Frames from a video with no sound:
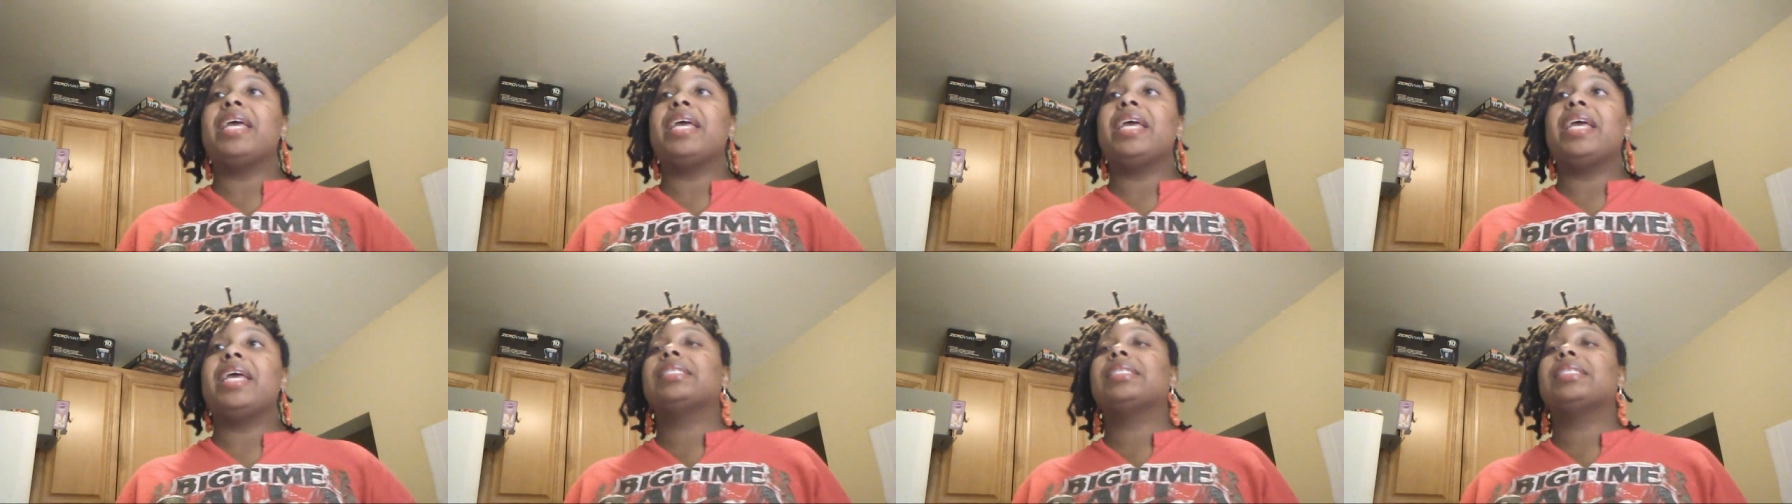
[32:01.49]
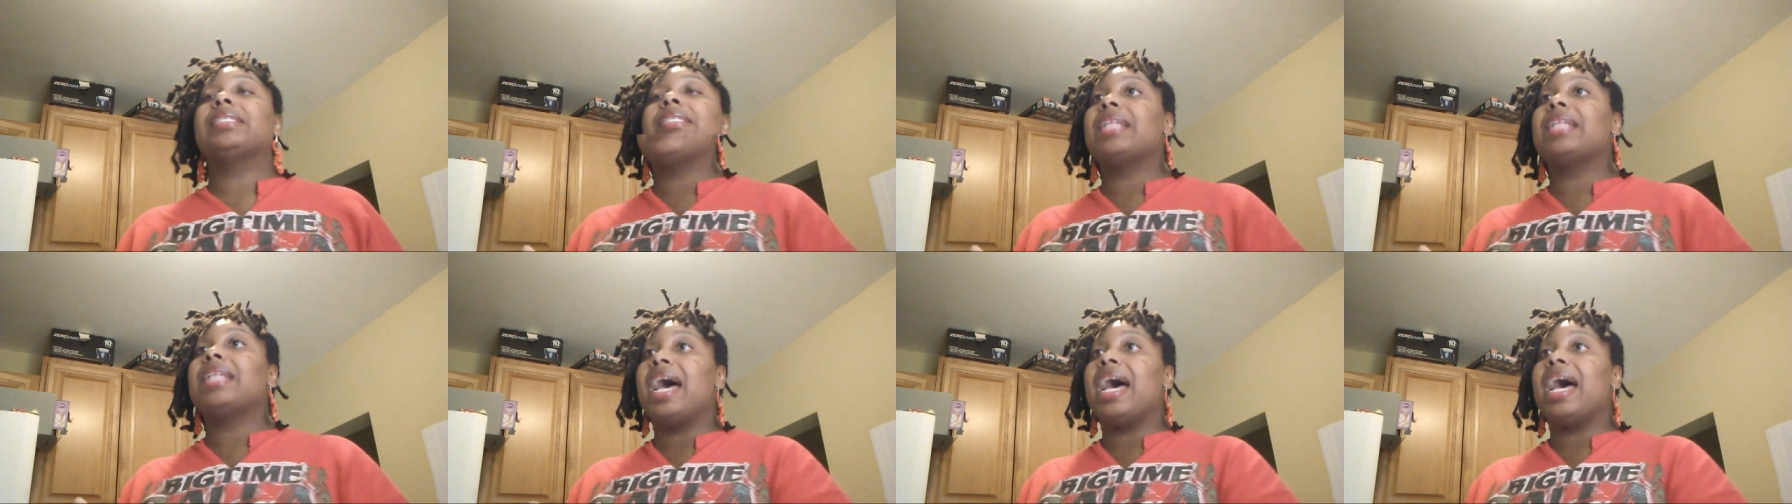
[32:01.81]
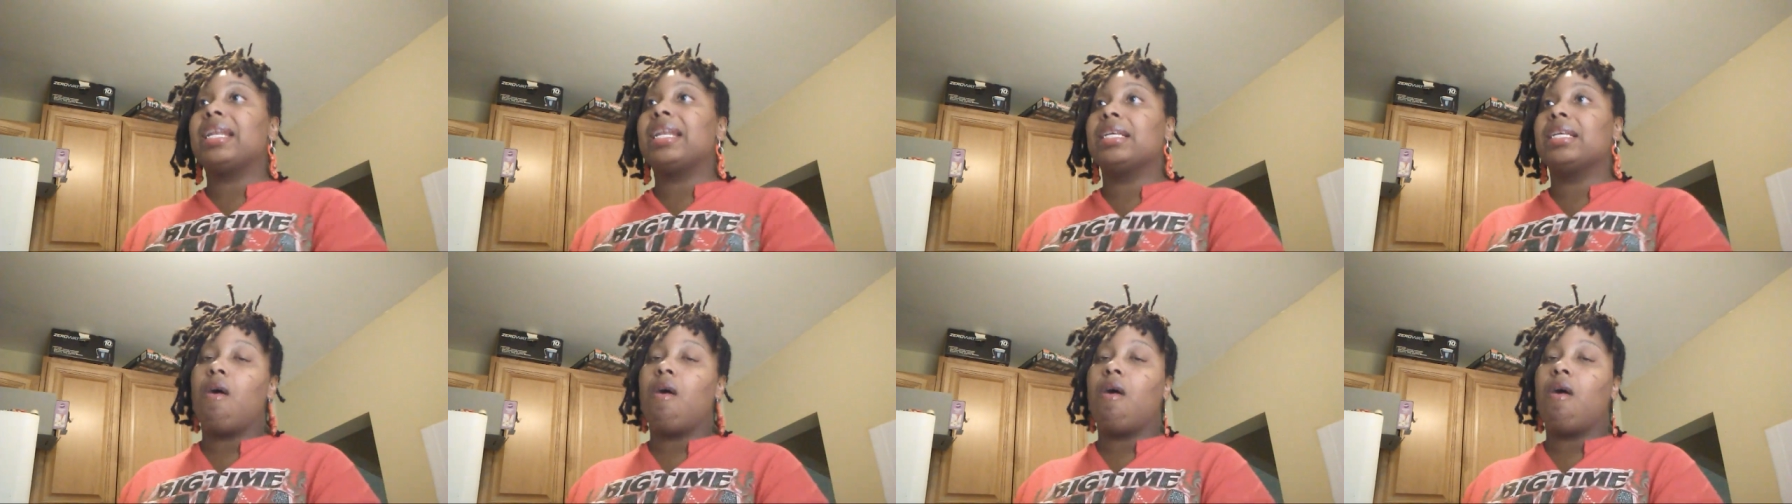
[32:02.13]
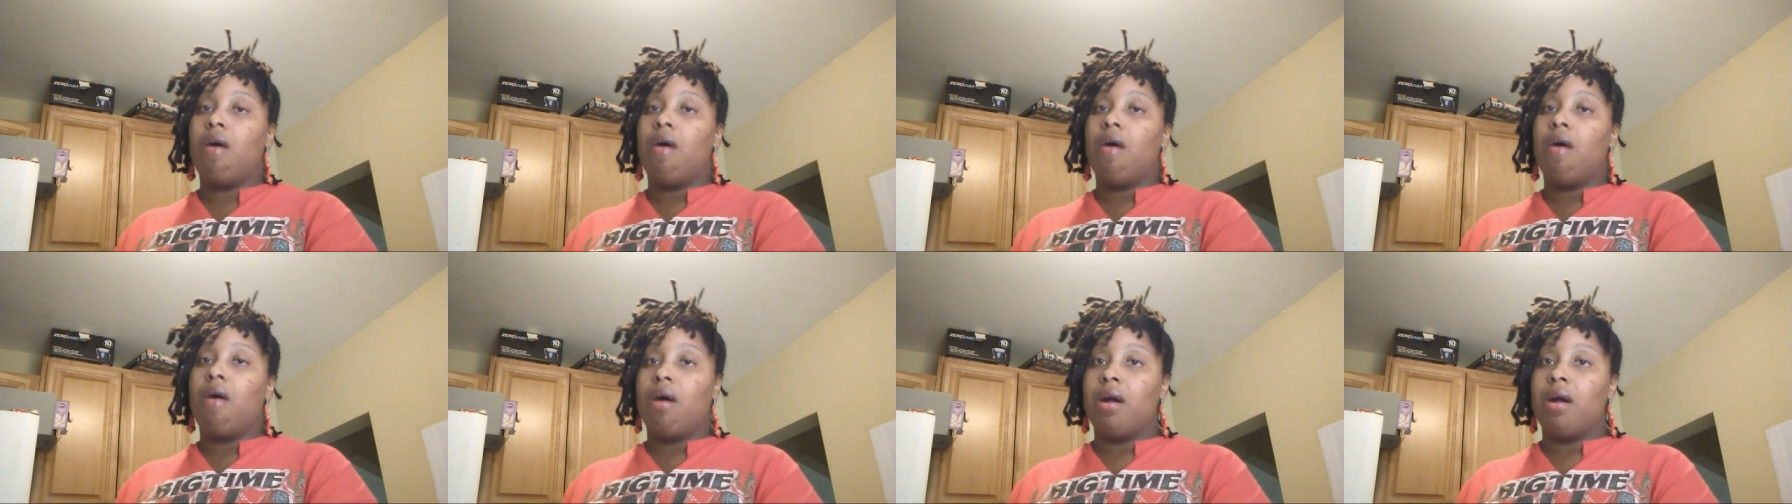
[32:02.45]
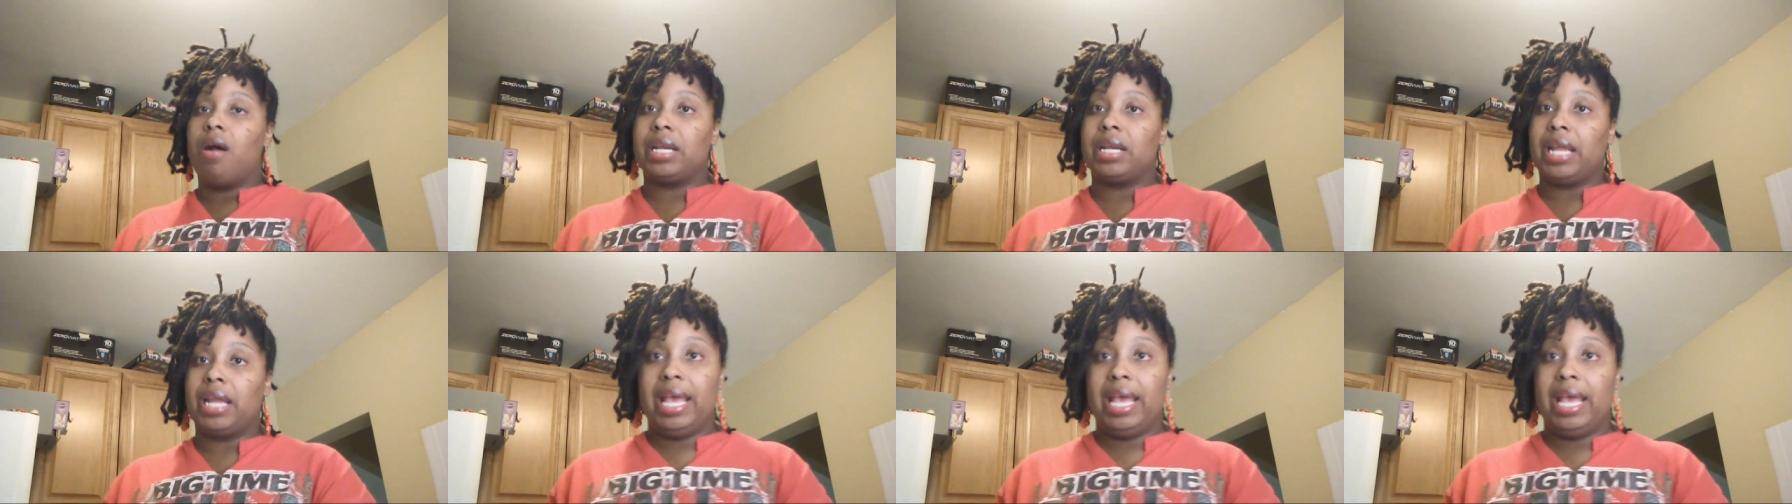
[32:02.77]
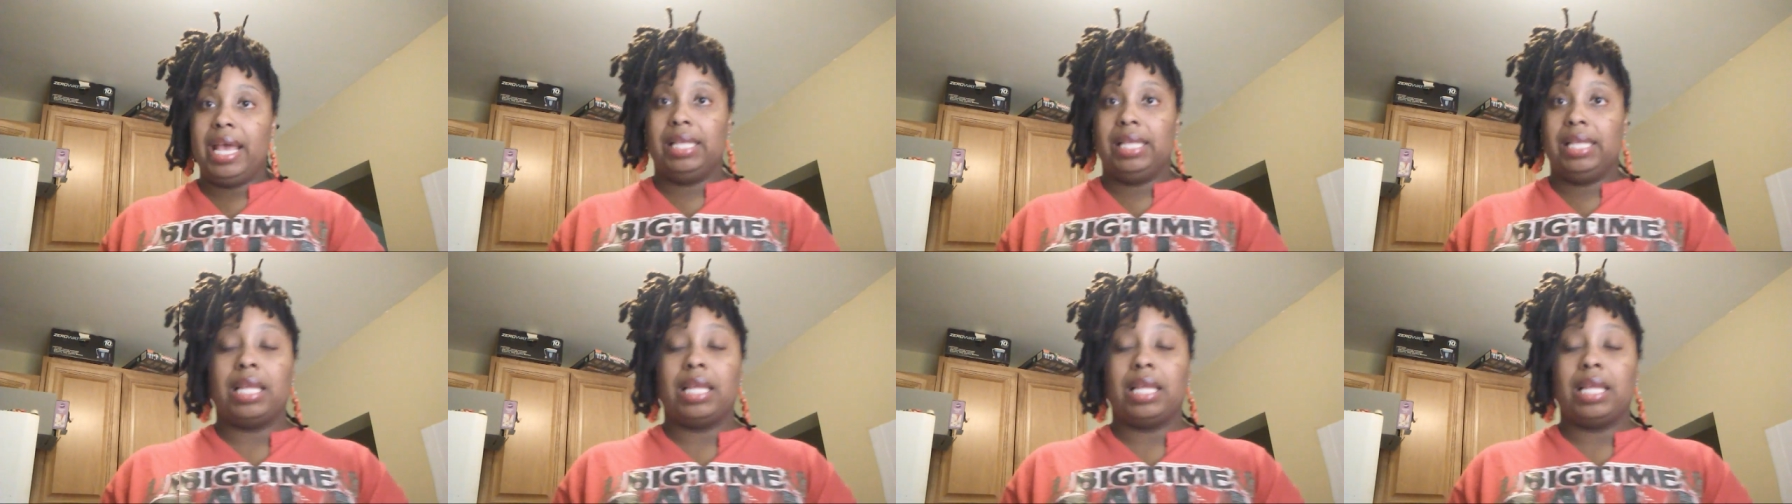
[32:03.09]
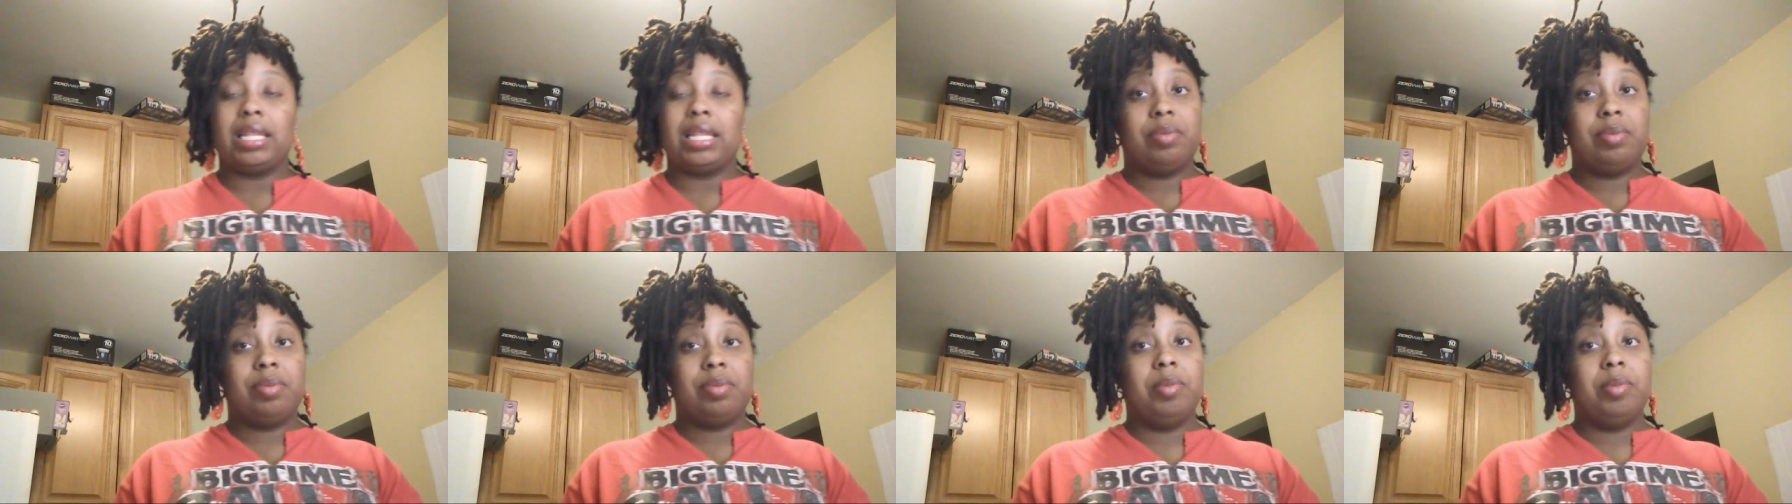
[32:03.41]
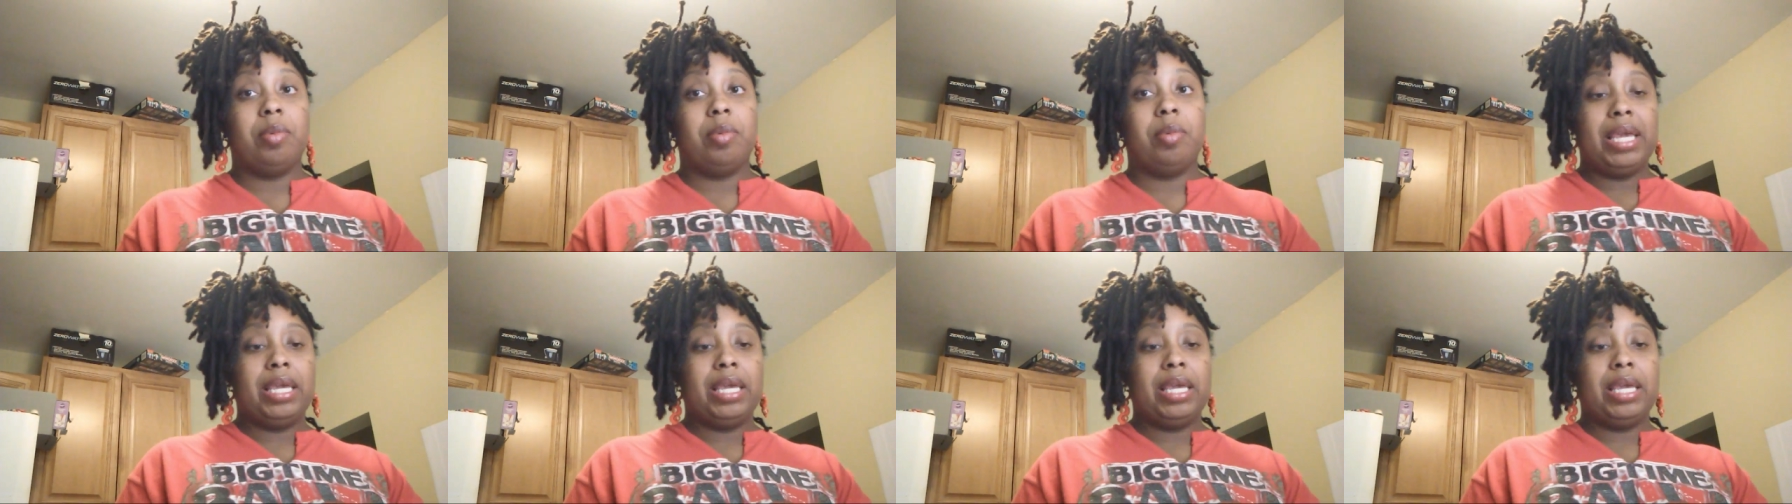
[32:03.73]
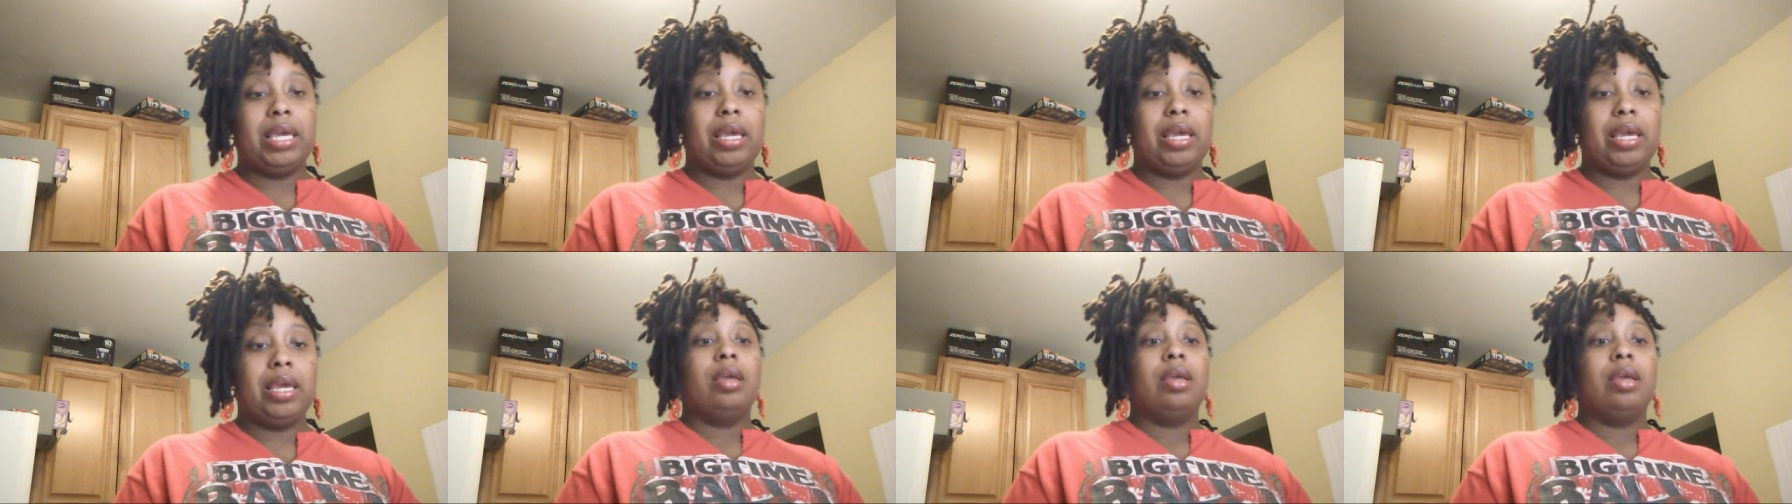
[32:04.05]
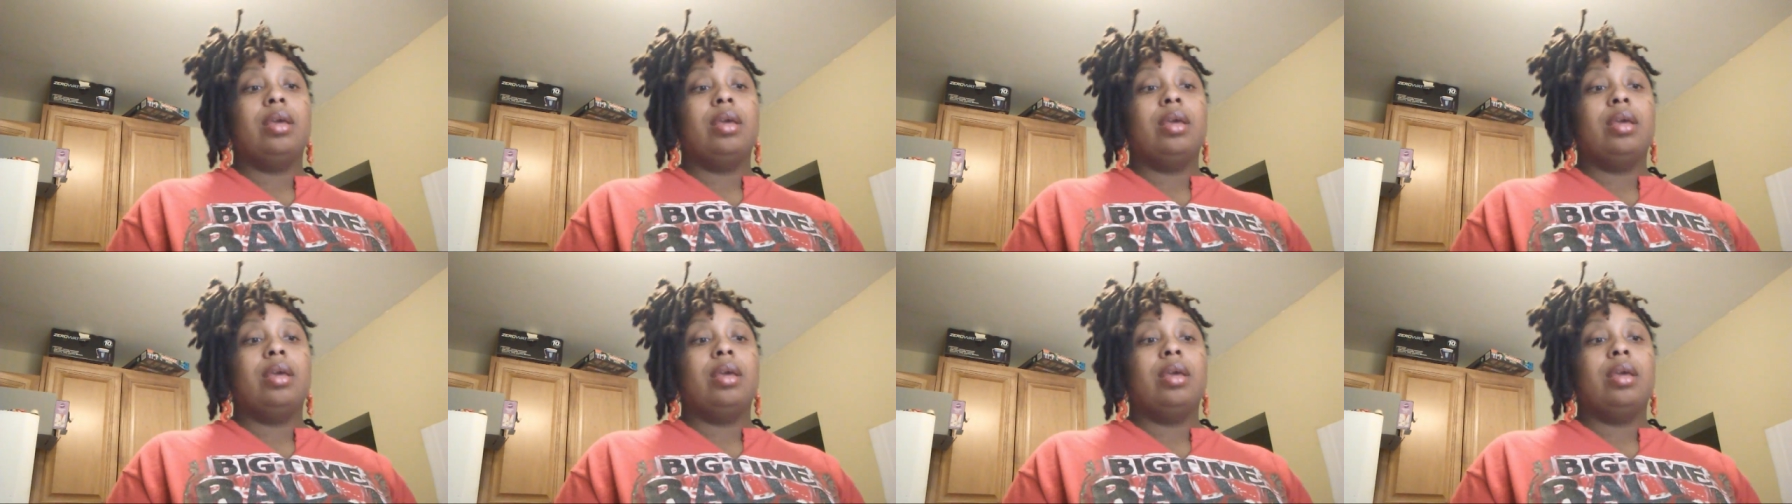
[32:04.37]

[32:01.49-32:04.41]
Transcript: It's not as hard as a lot of people make it.